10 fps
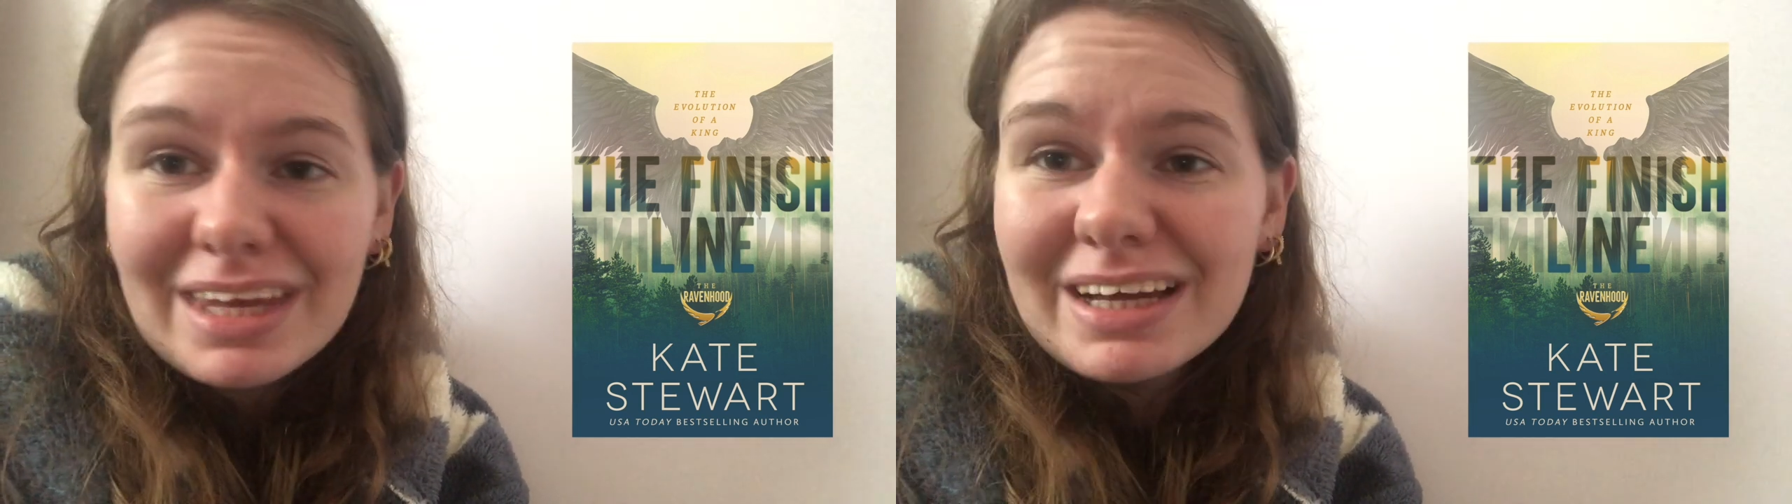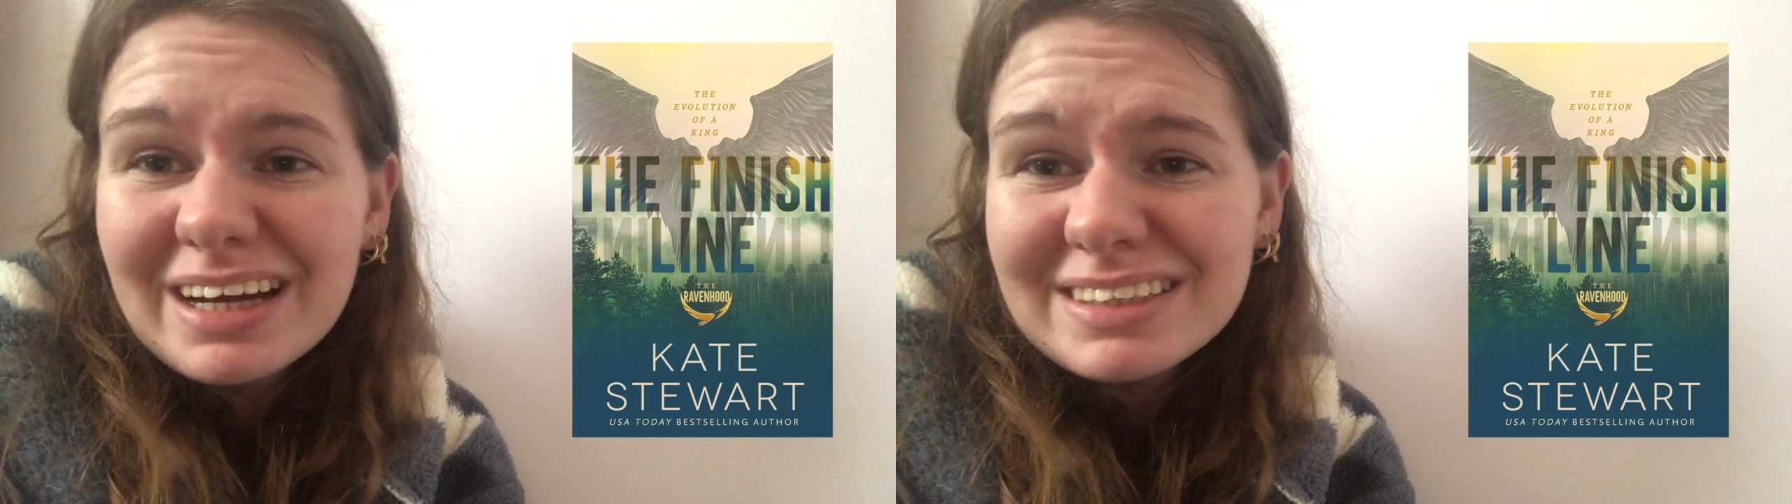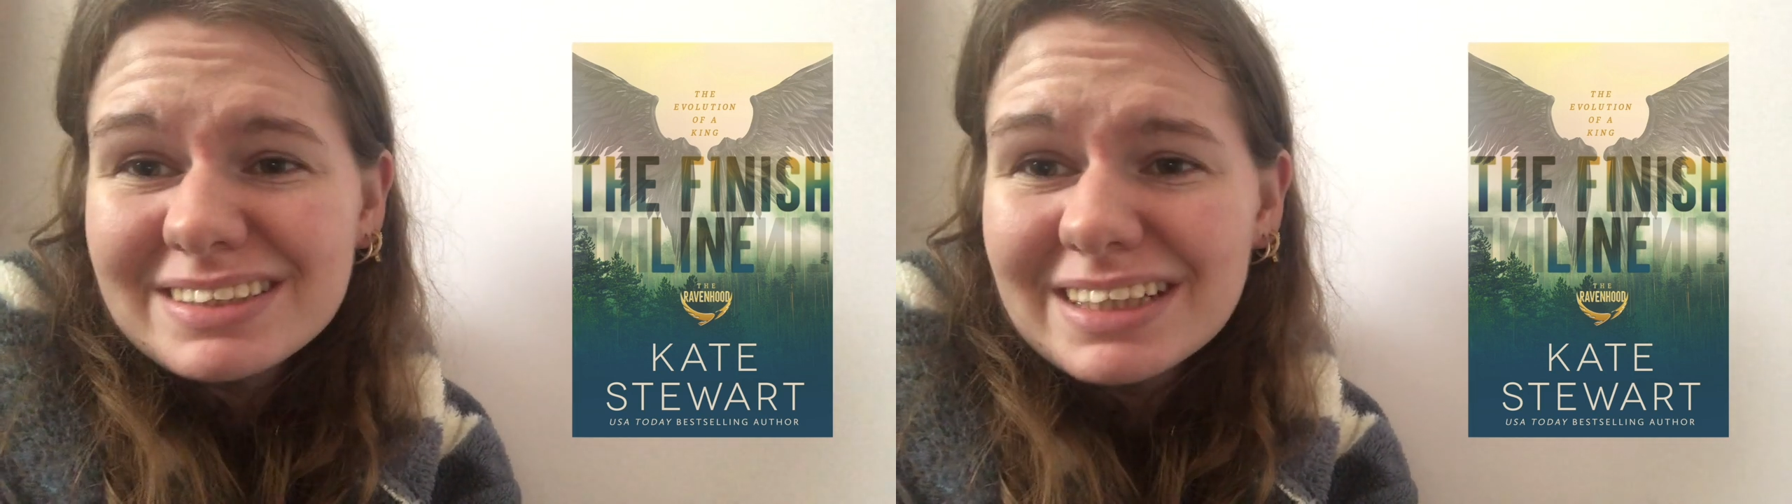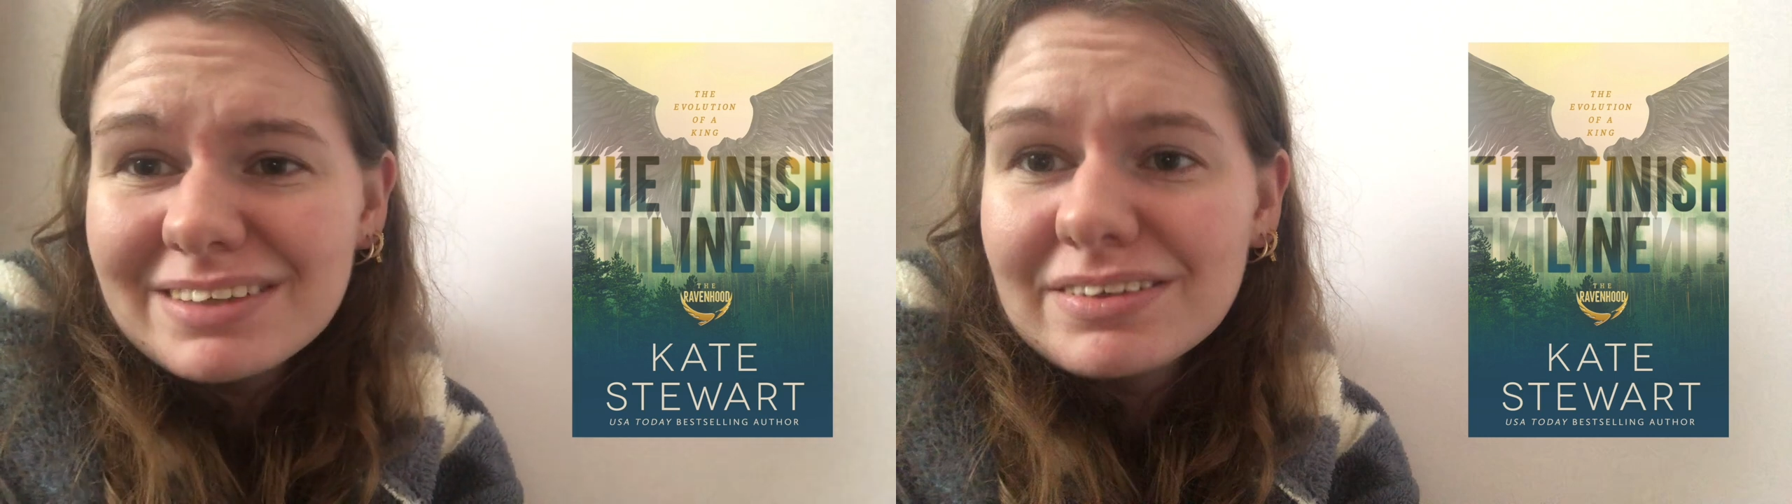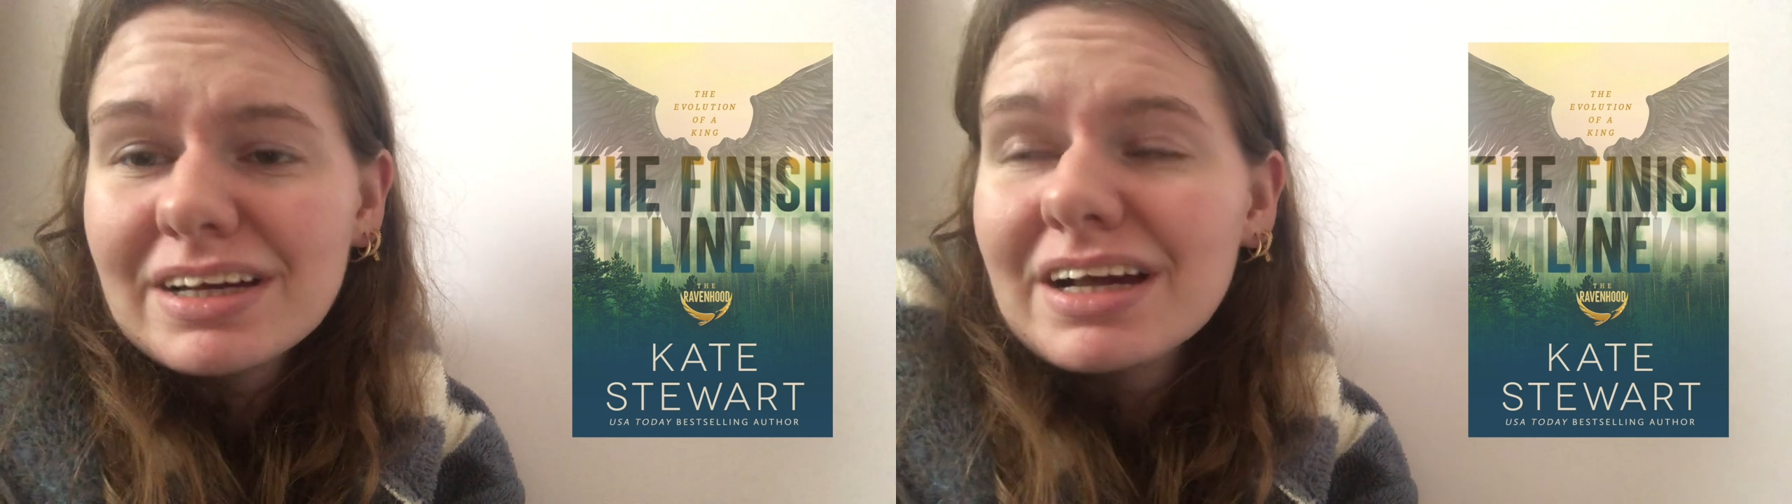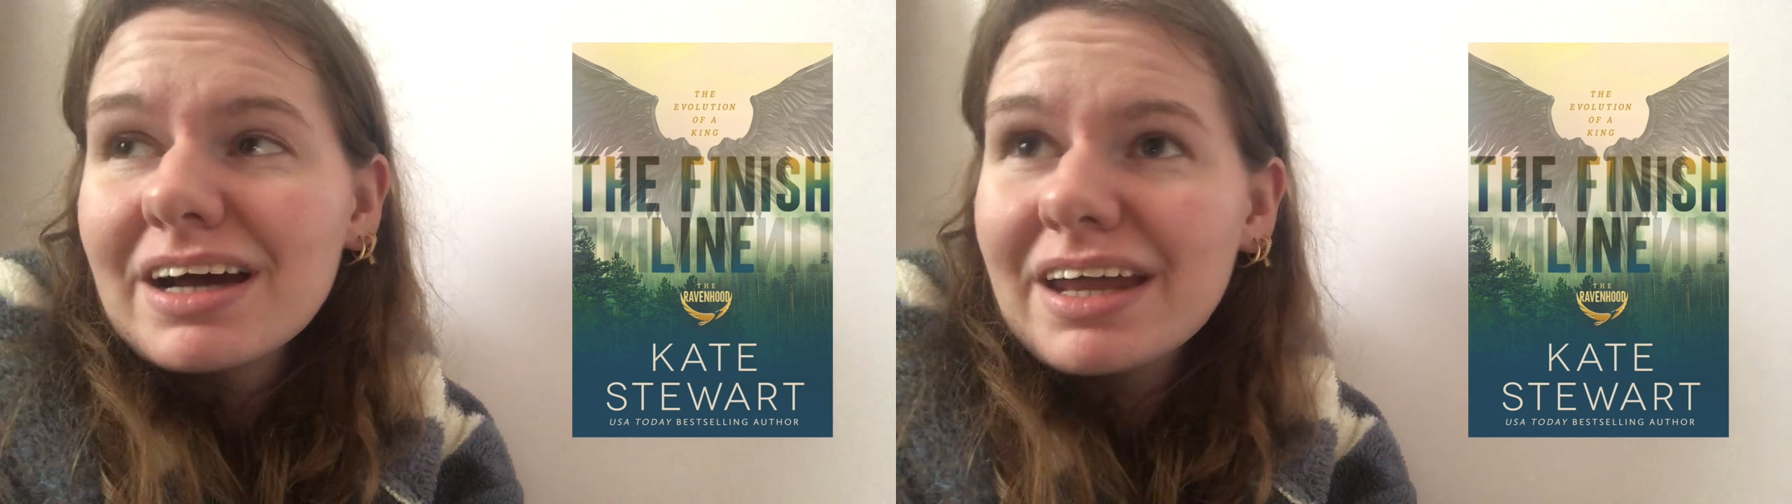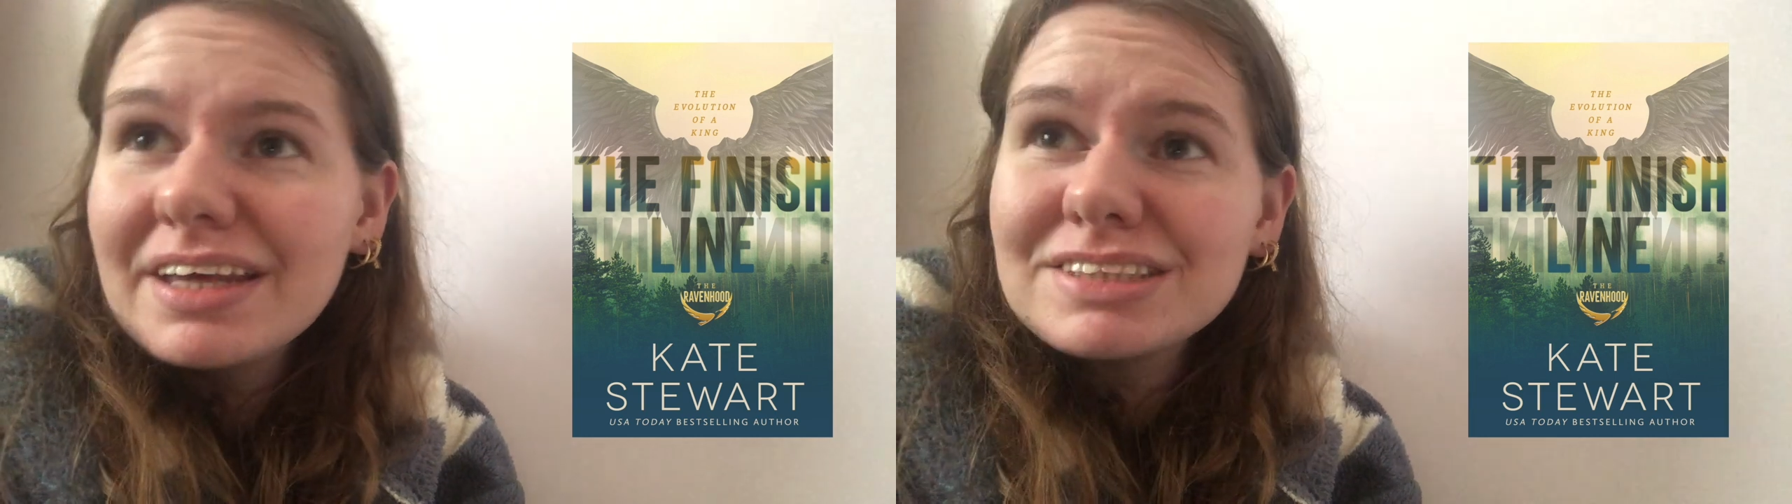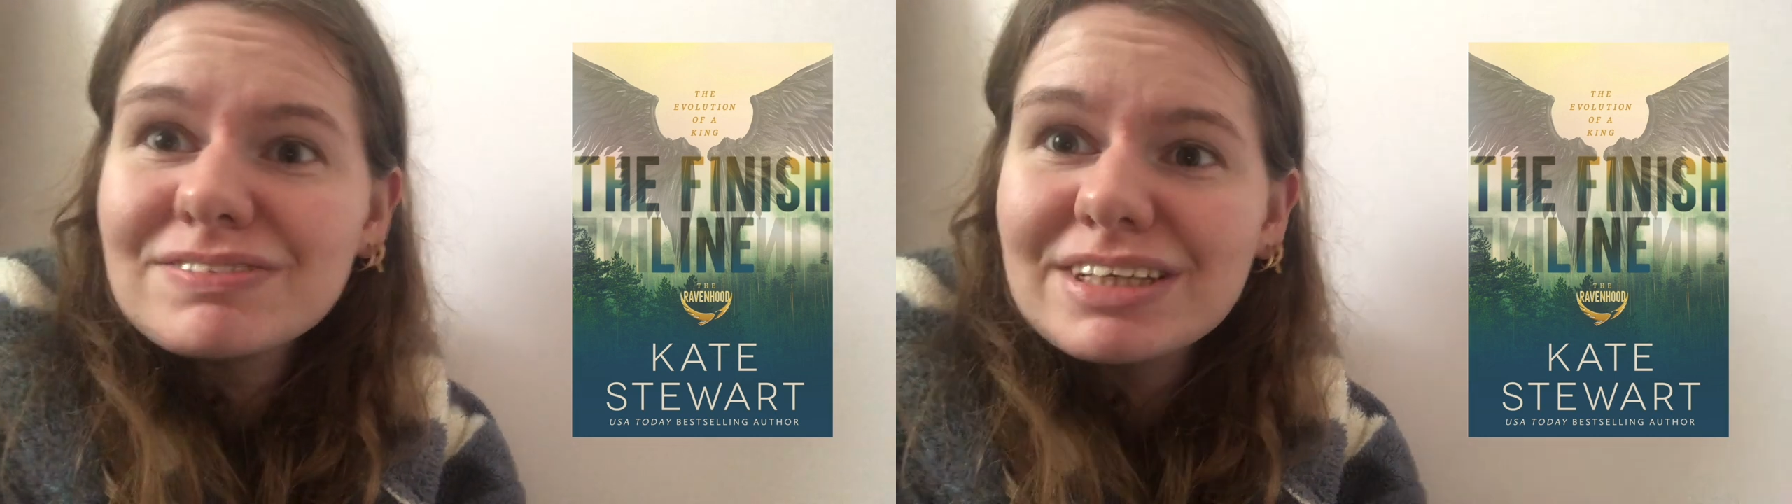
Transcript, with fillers: I don't know. I need to